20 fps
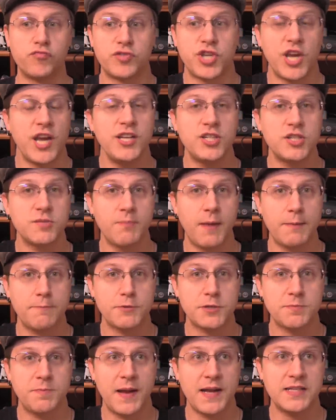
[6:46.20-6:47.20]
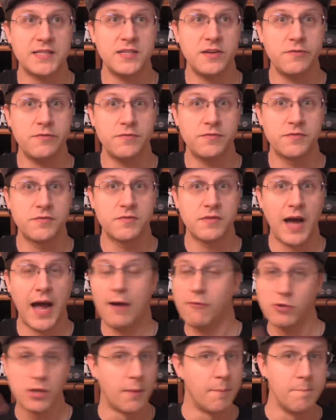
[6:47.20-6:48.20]
changes my perspective,
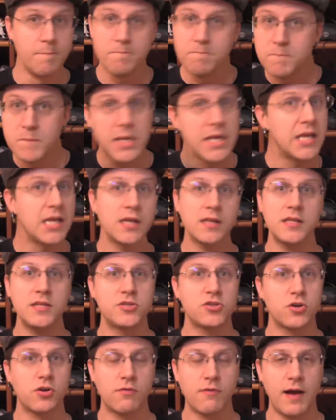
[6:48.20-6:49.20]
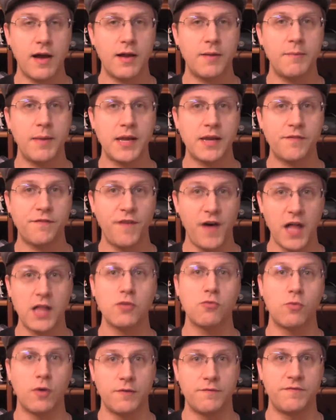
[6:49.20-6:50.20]
I will immediately turn around and make a
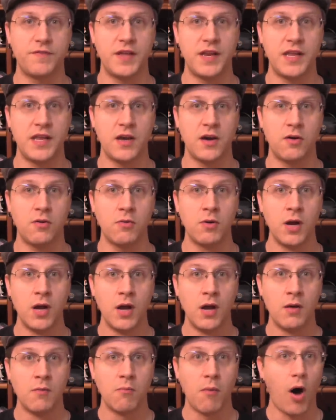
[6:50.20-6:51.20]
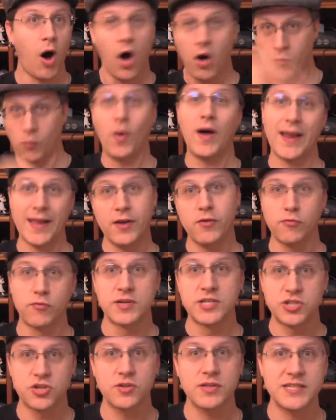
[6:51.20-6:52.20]
follow-up video on what I
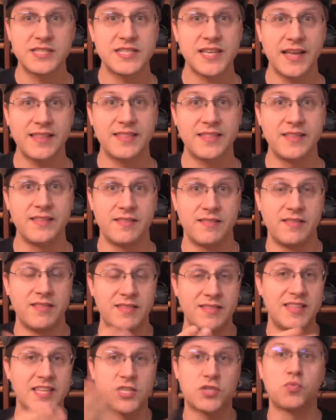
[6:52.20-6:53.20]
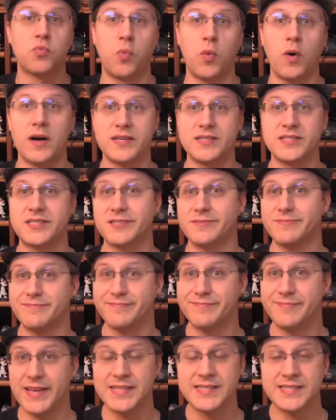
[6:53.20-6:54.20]
originally said this was
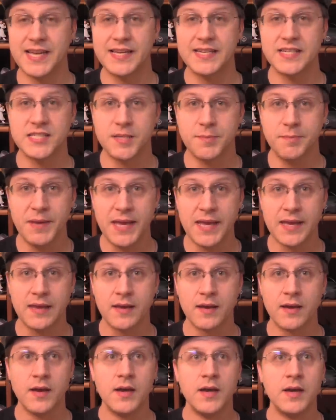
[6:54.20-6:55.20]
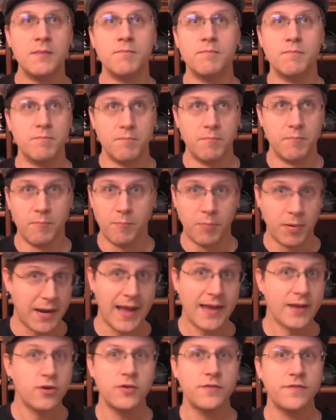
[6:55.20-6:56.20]
intended to be. But
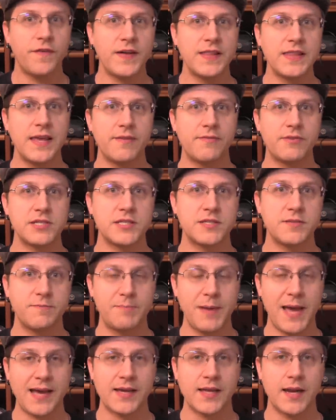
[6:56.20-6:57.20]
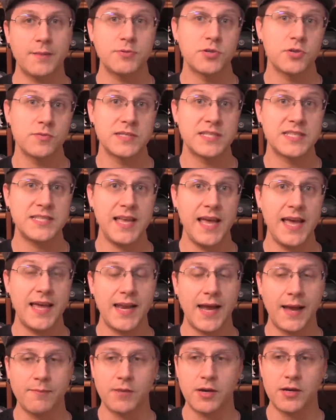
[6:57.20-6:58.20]
I couldn't find the evidence to back it up, so
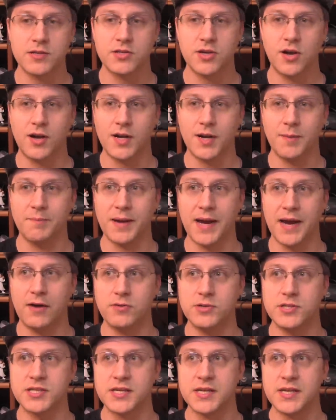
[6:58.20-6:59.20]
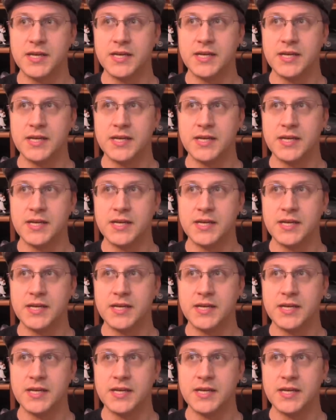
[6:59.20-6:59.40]
instead I'm going to talk about